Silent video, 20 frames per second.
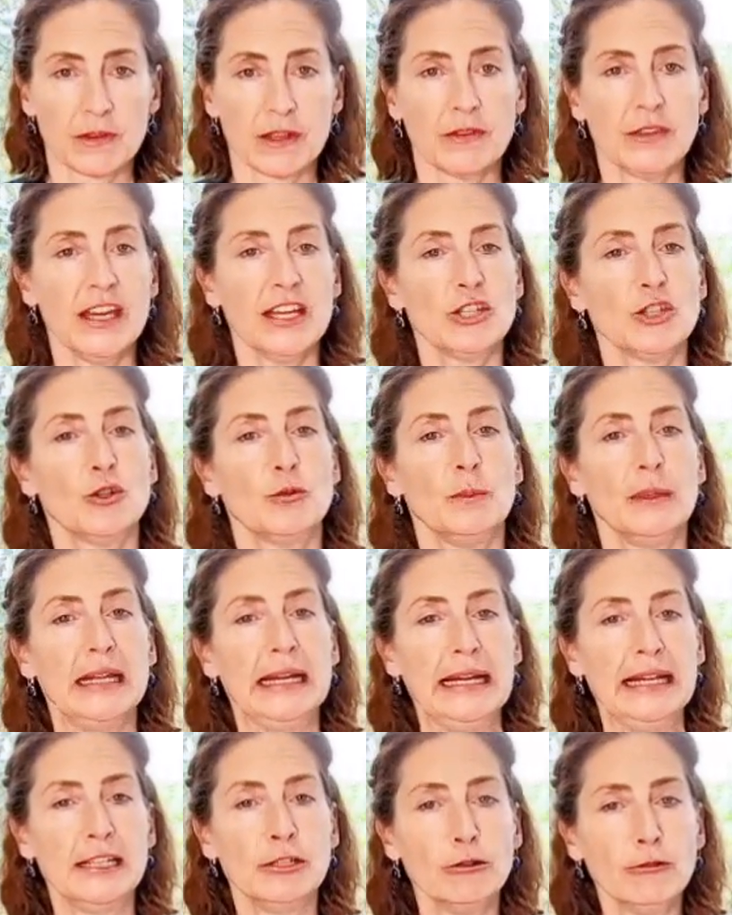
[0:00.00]
There should be
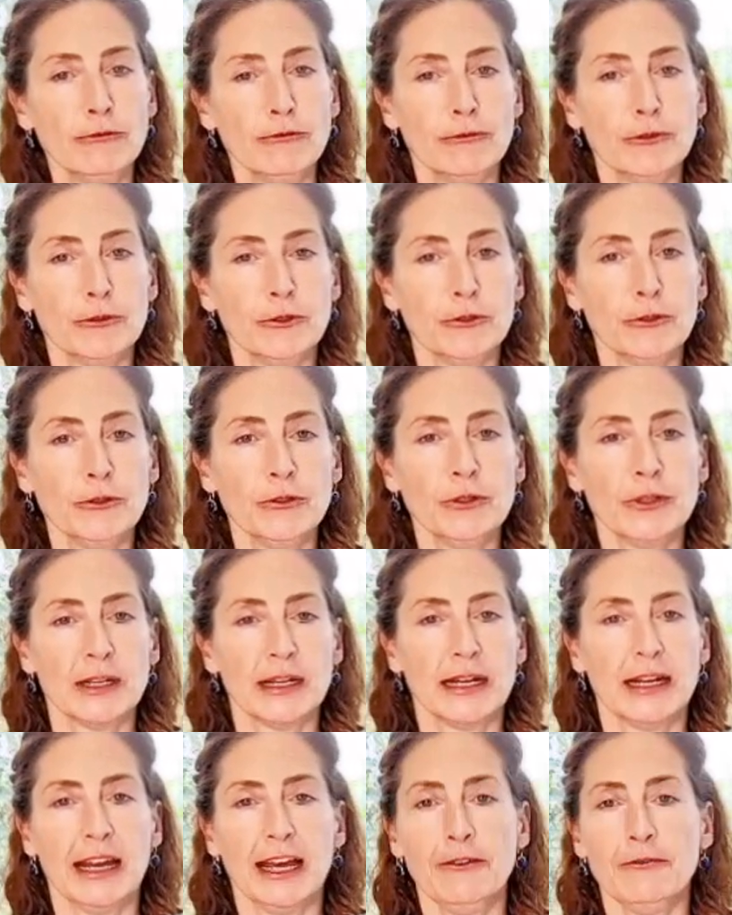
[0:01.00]
little food
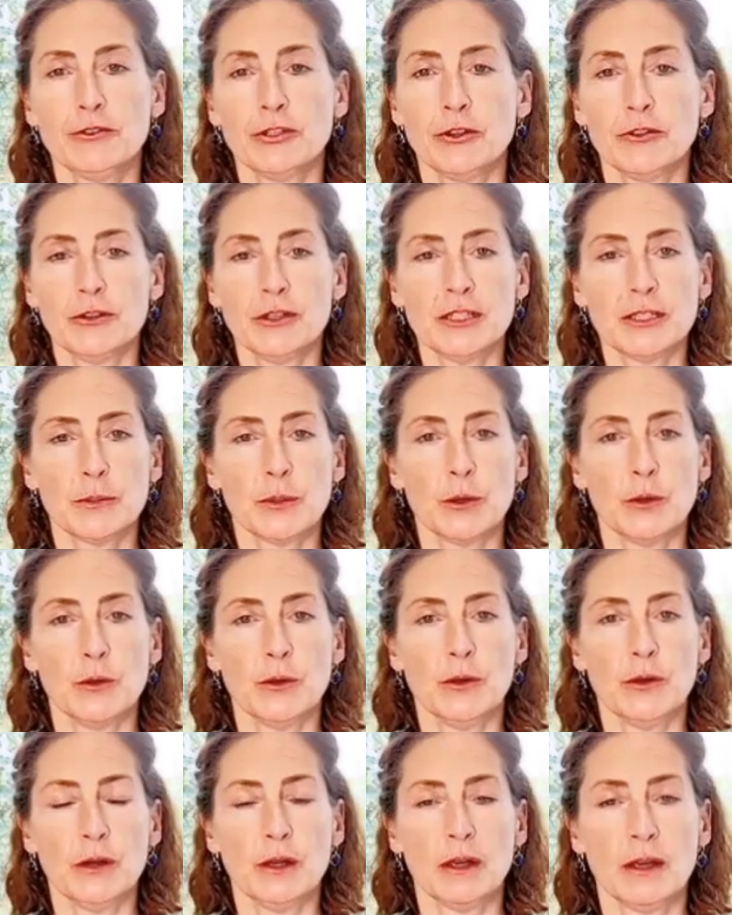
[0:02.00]
left on the
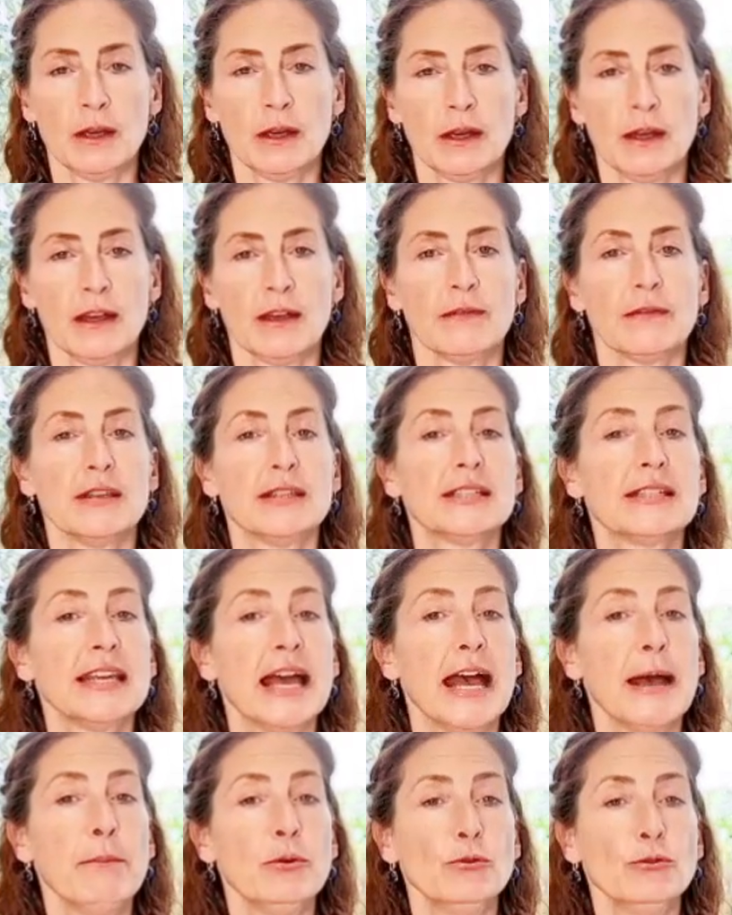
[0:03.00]
spoon. The
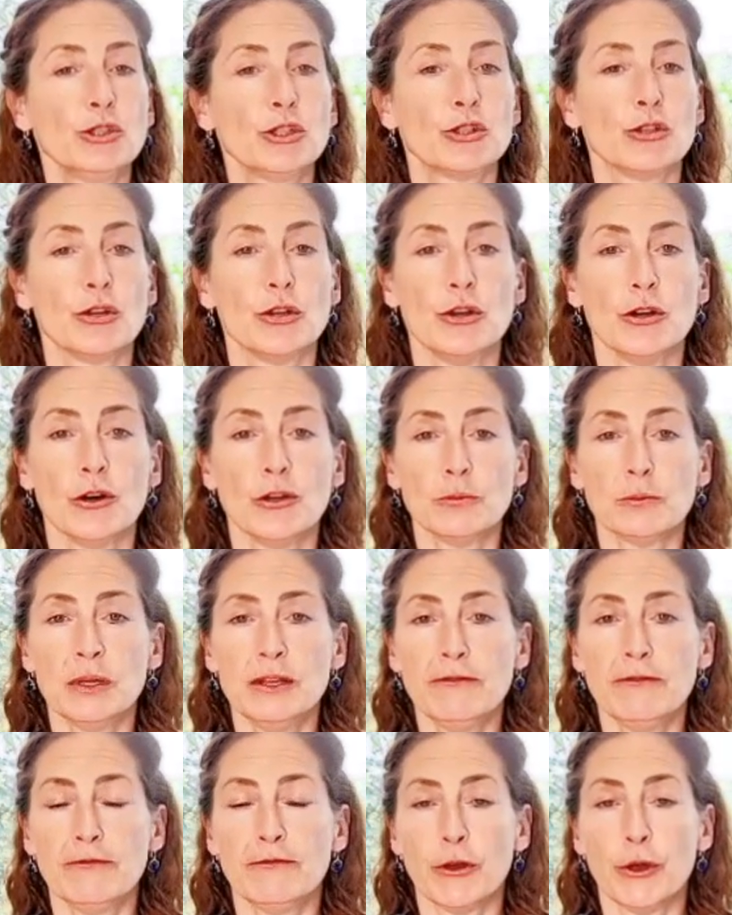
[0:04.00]
sample should not
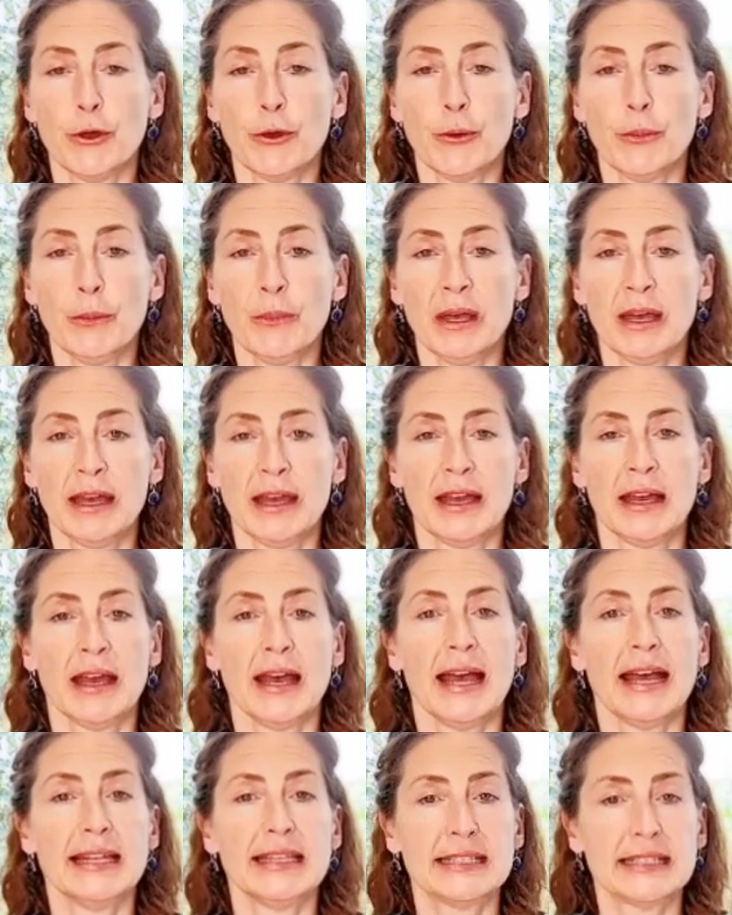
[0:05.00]
be firm
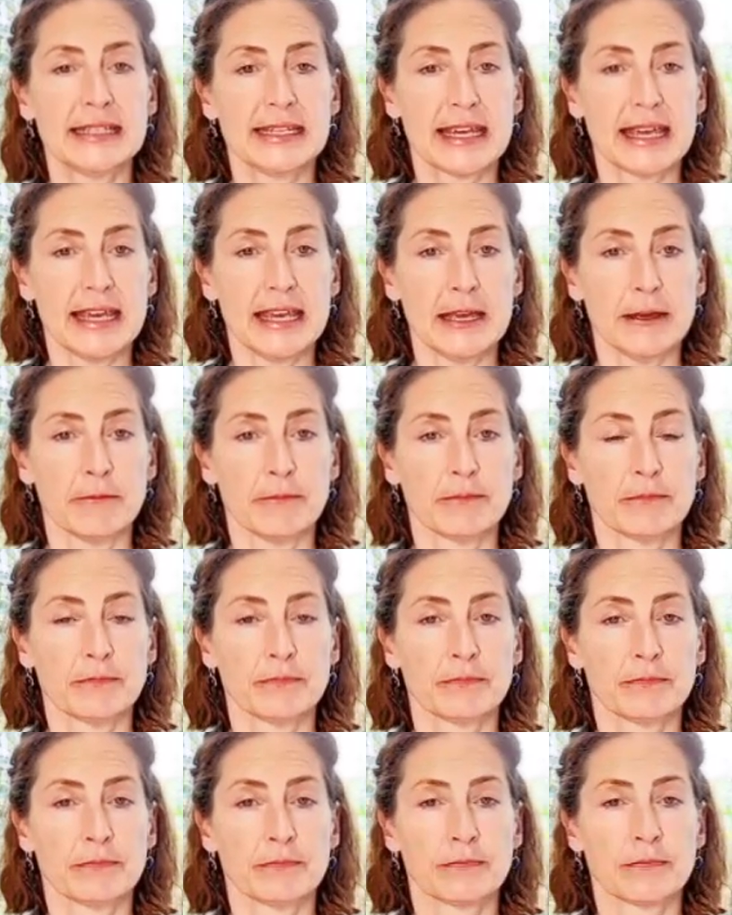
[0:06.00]
and sticky.
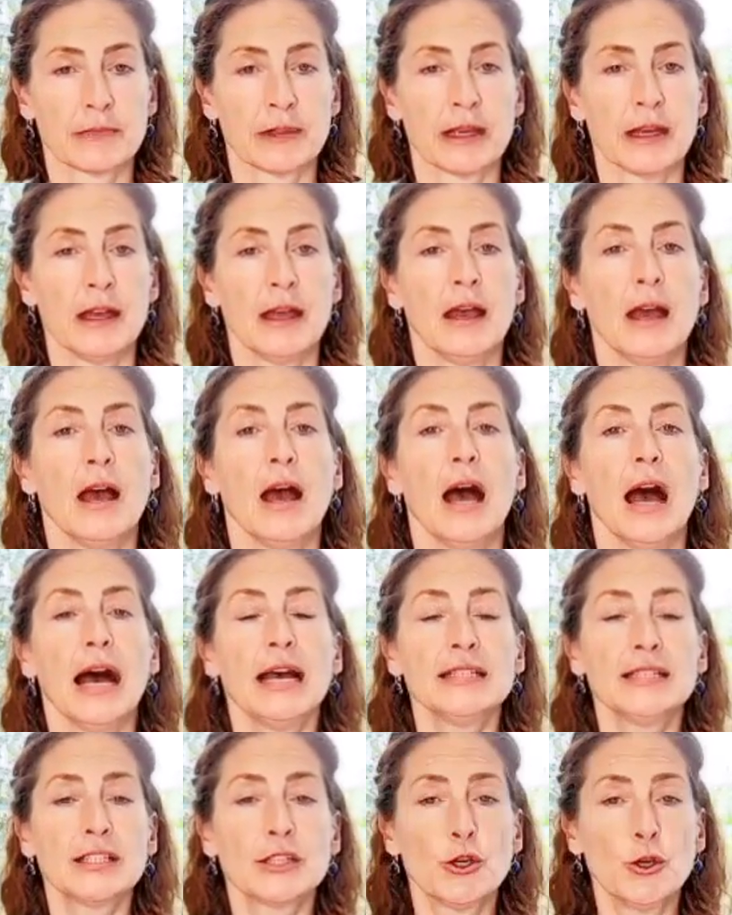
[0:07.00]
A
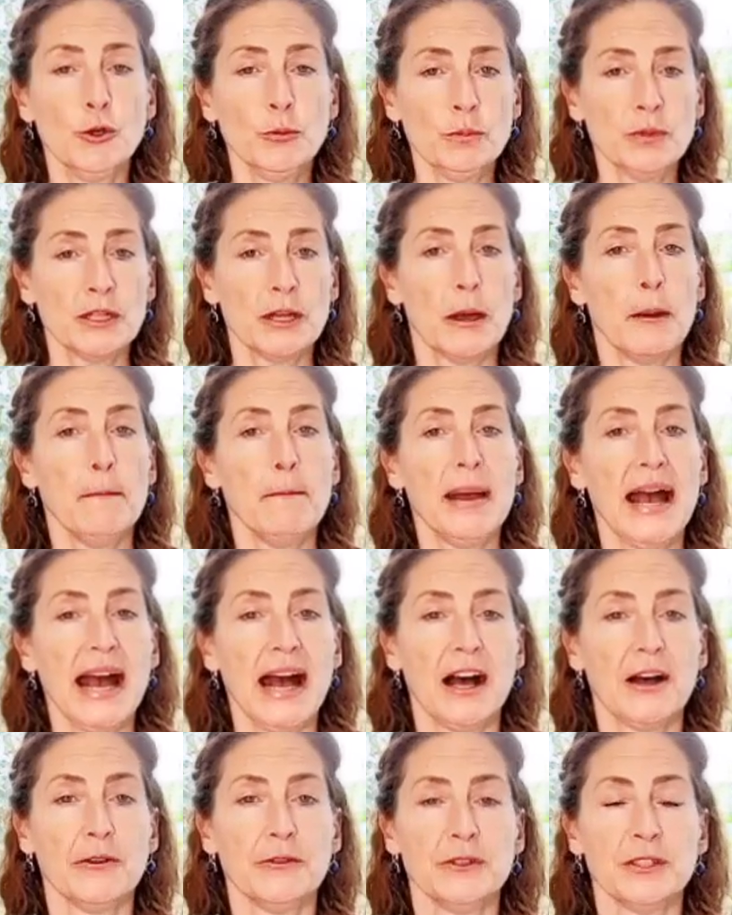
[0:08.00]
scooped
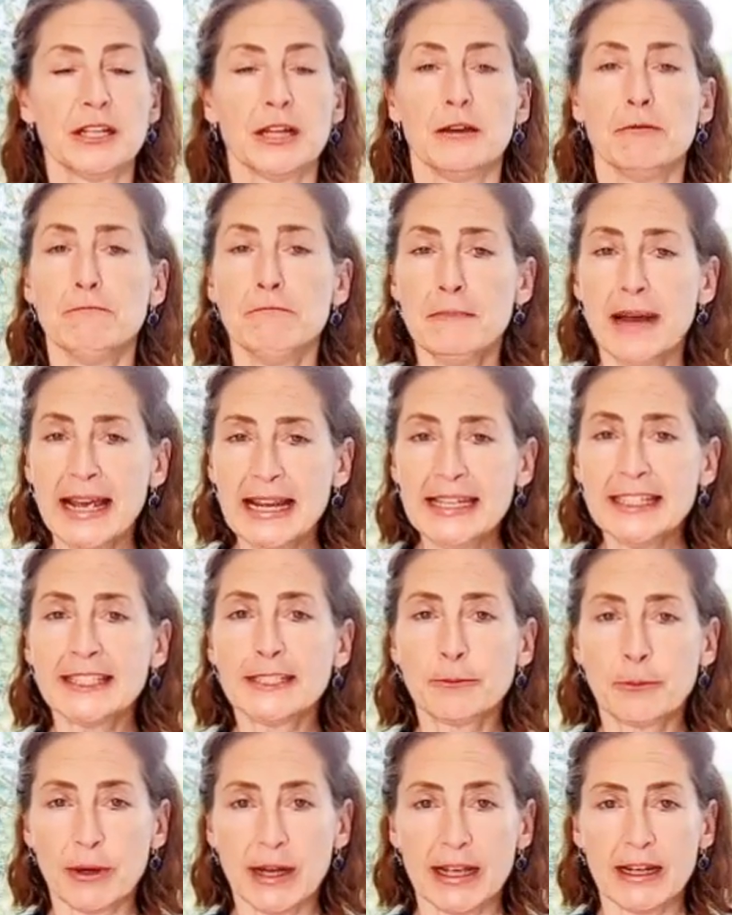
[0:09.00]
mound may
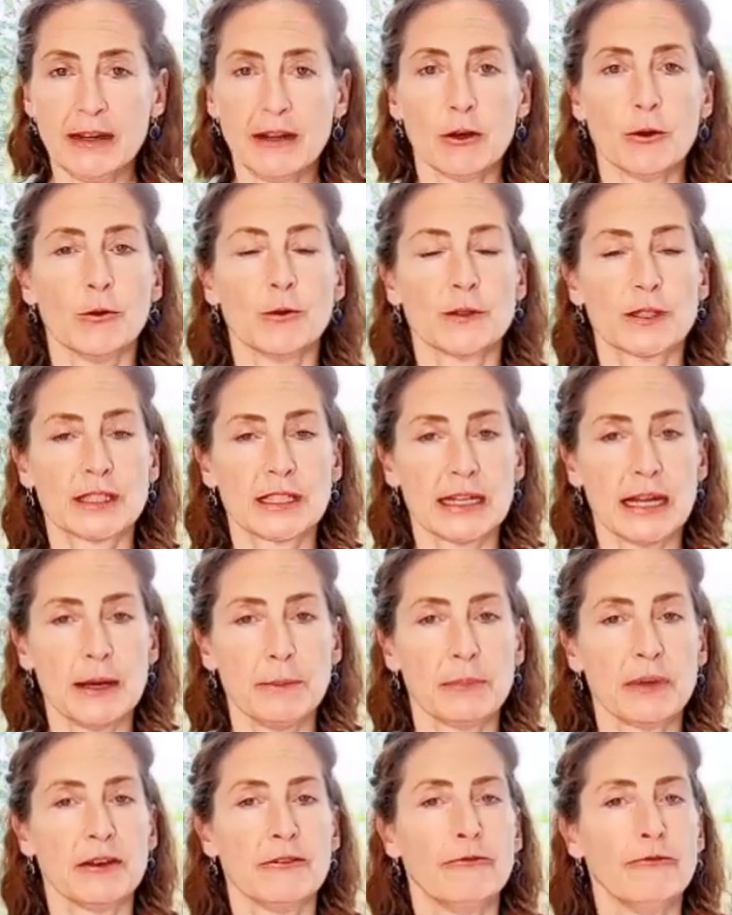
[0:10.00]
spread or
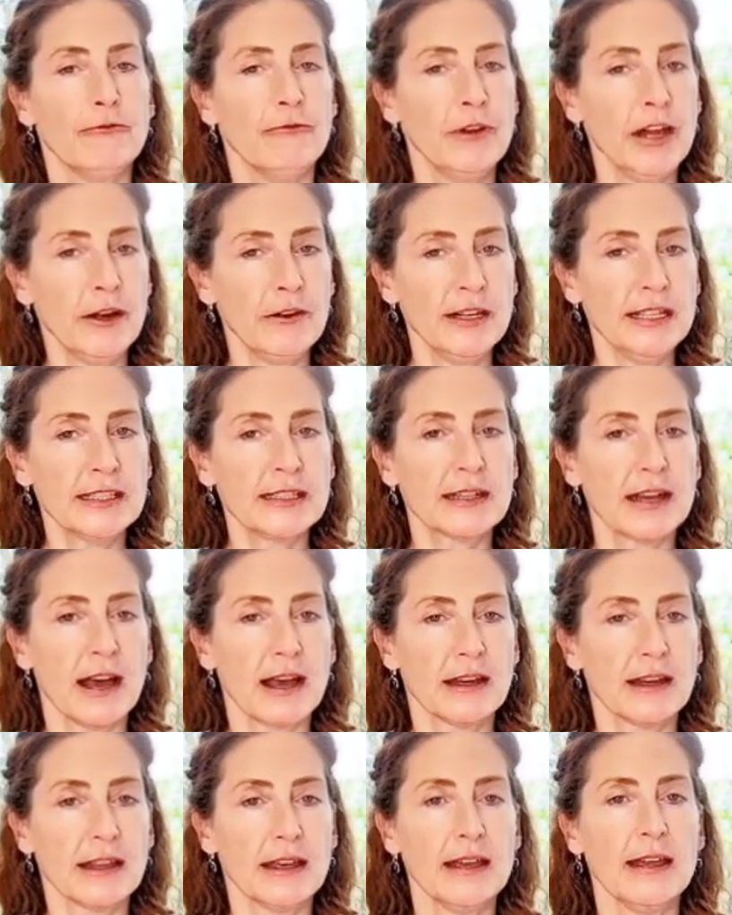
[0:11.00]
slump very
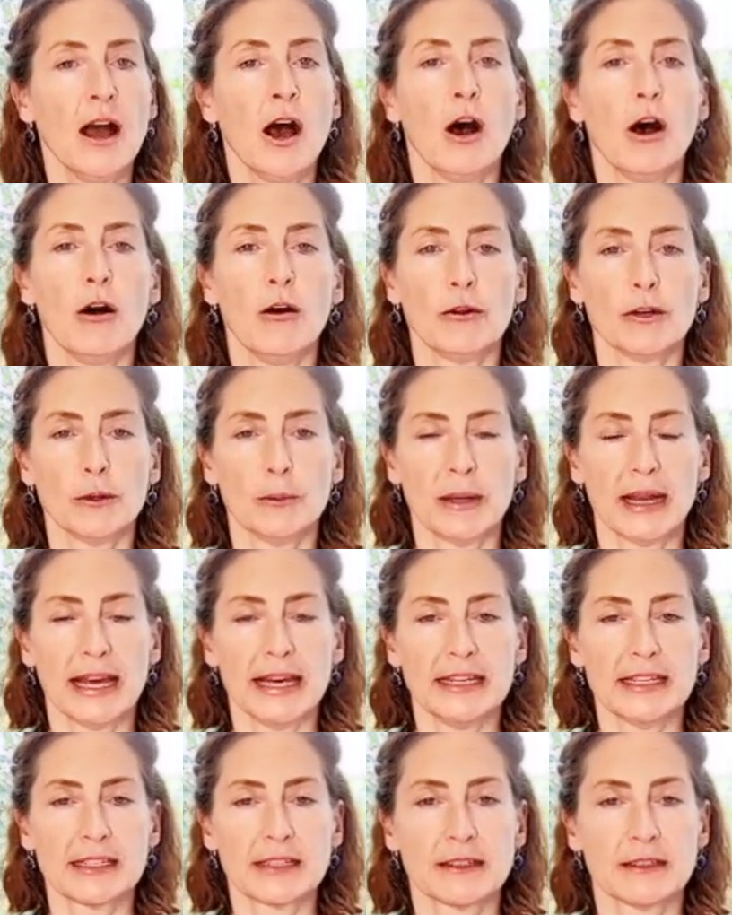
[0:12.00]
slightly on a plate.